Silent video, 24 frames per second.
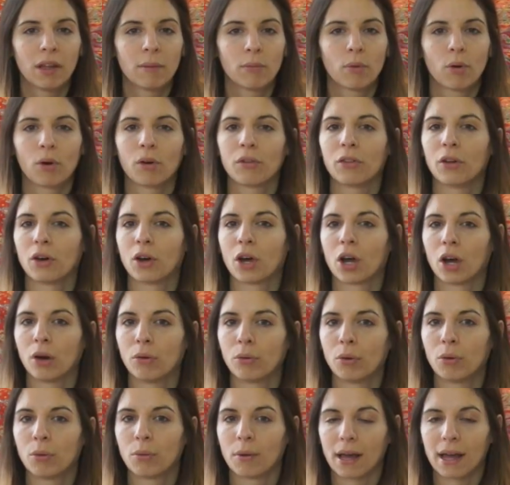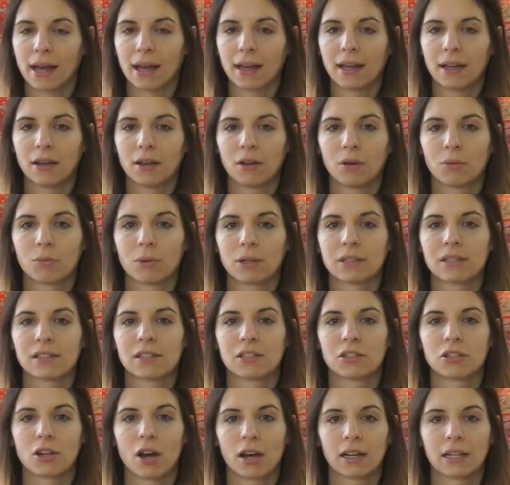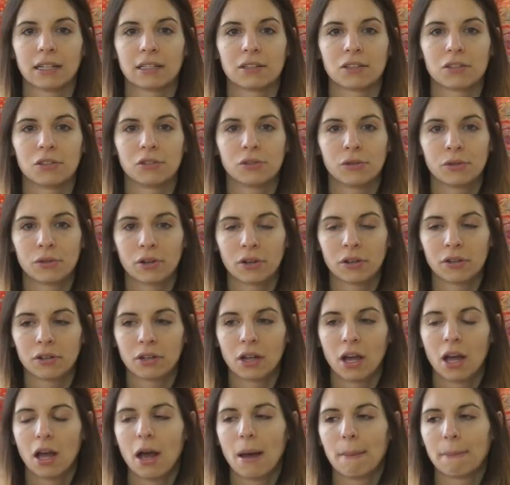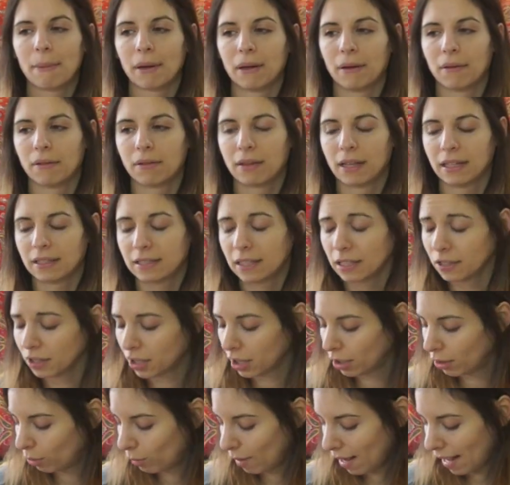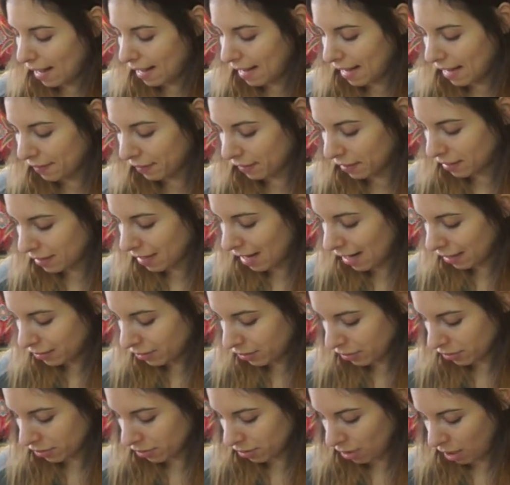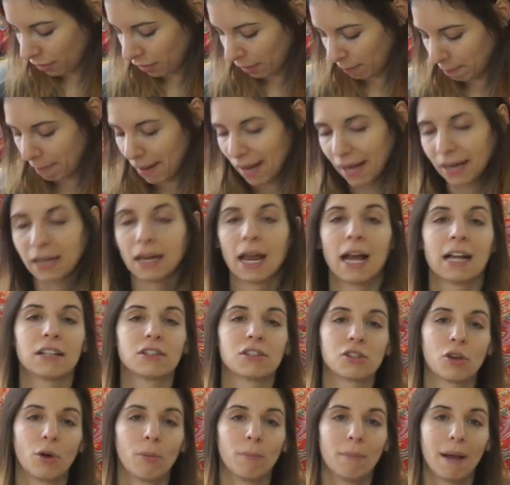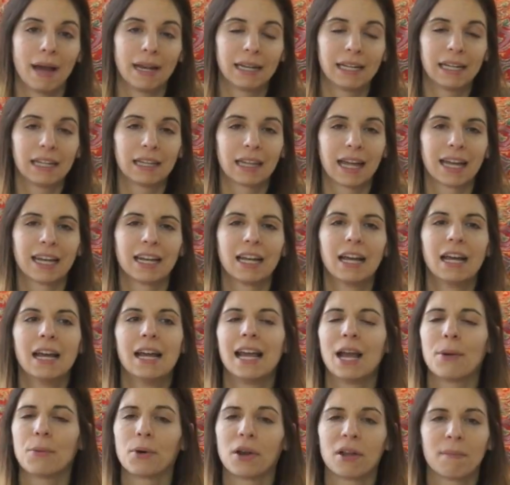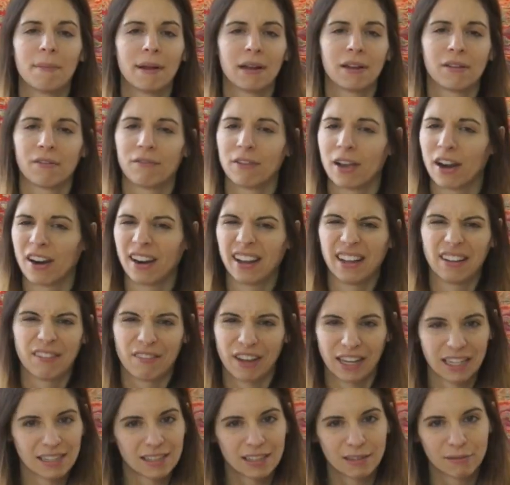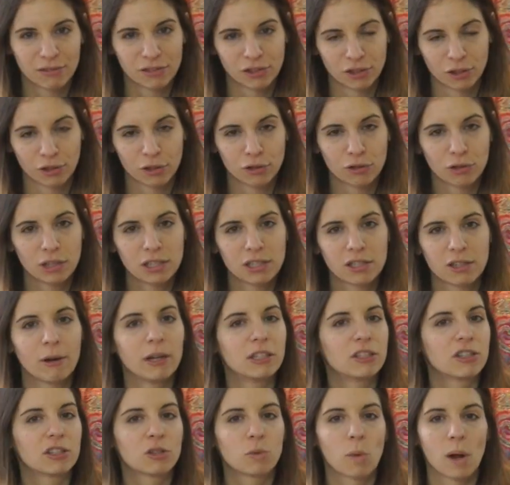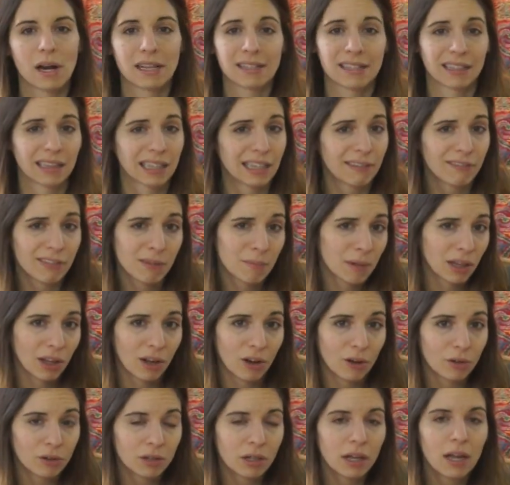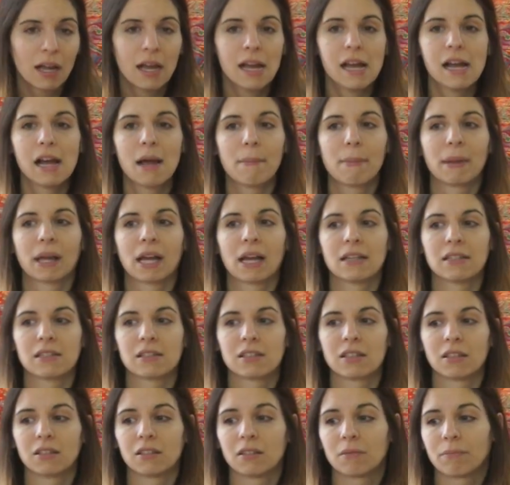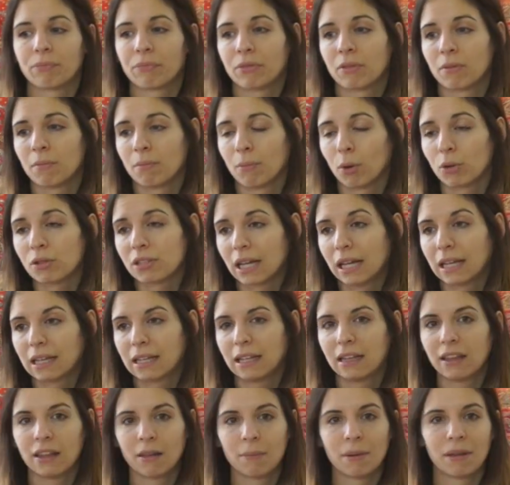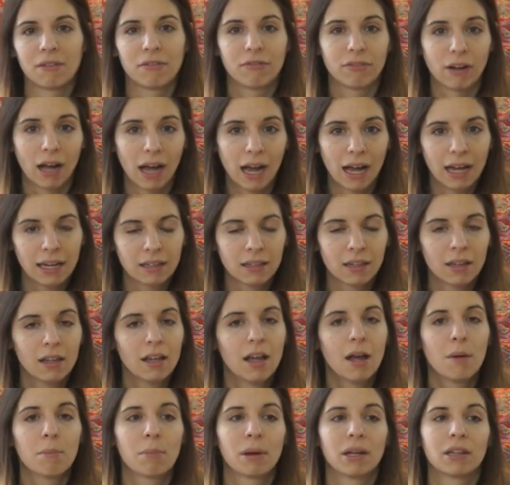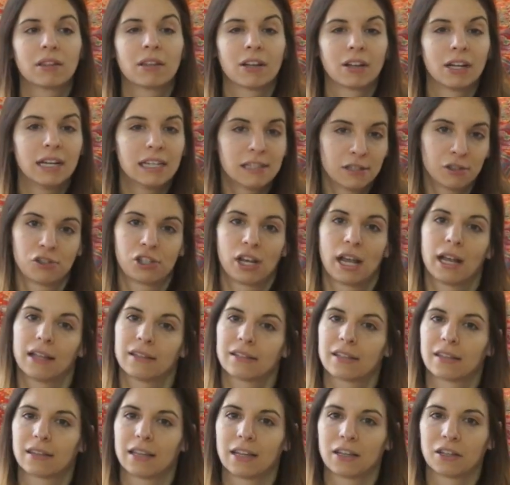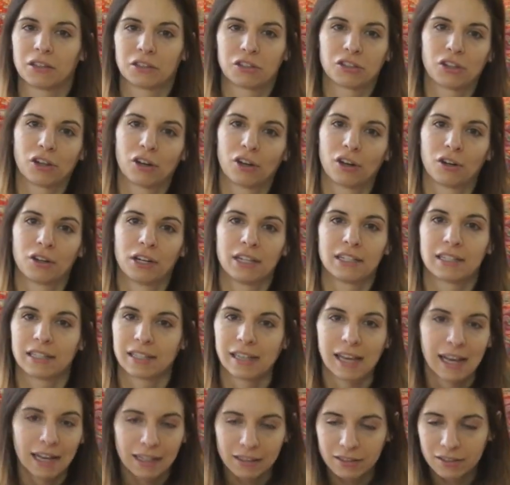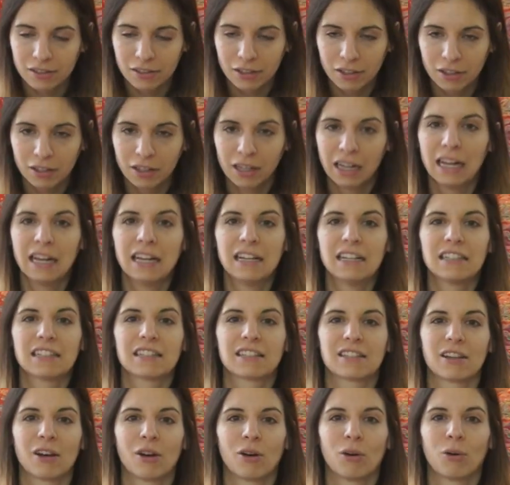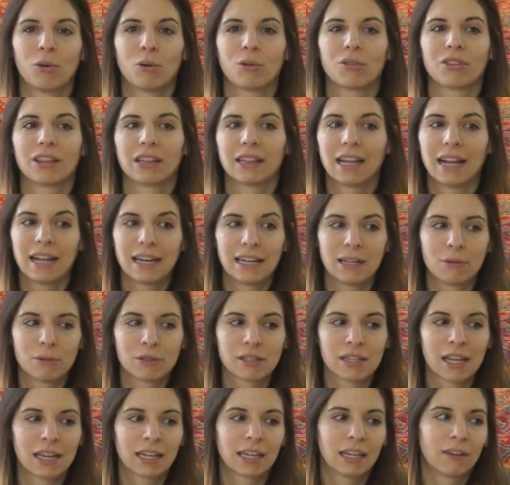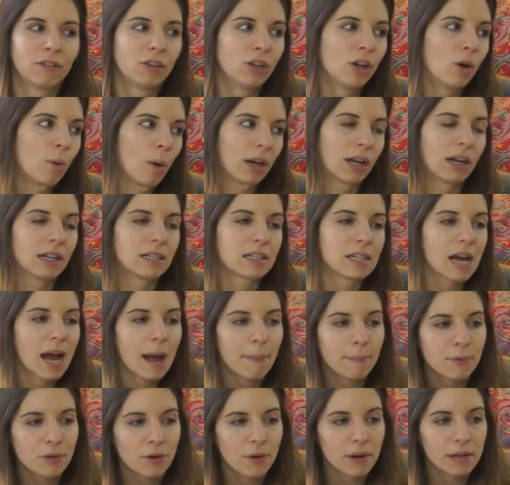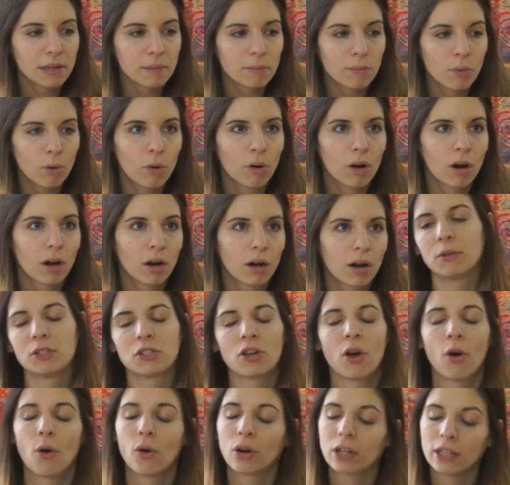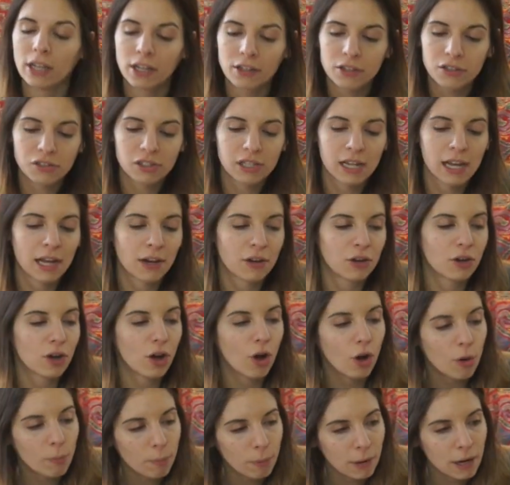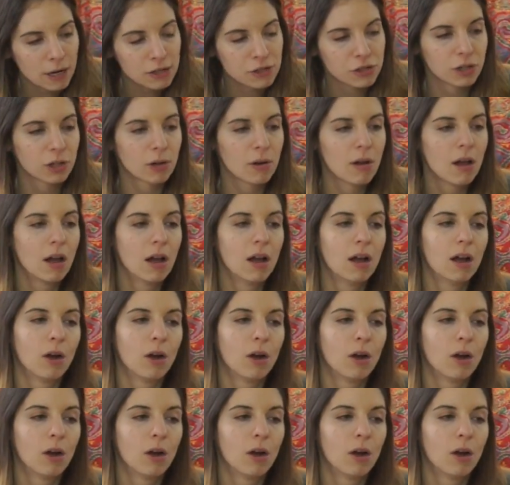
them or they'll go away once the dog gets neutered. But they didn't go away, and the doctor saw that Panda had so many that it would have been a very invasive surgery, so he just wanted to leave them alone. Because most likely they'll be fine, but there is a chance that they could turn into cancer. So the lady was like, if you don't want to adopt her anymore, totally understand, no pressure,